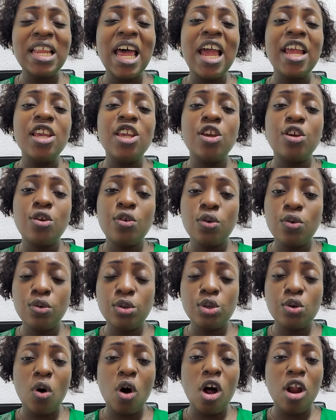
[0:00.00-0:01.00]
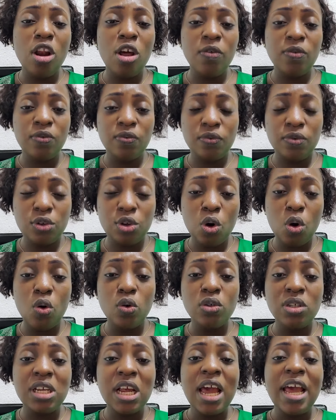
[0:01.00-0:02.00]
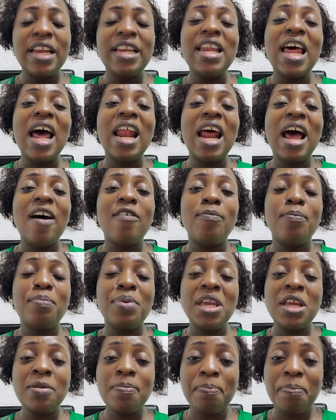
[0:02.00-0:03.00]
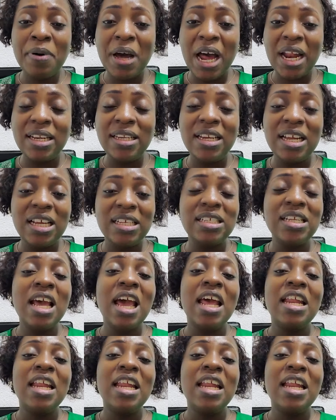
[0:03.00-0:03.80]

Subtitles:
Thank you to all of those that have been partners,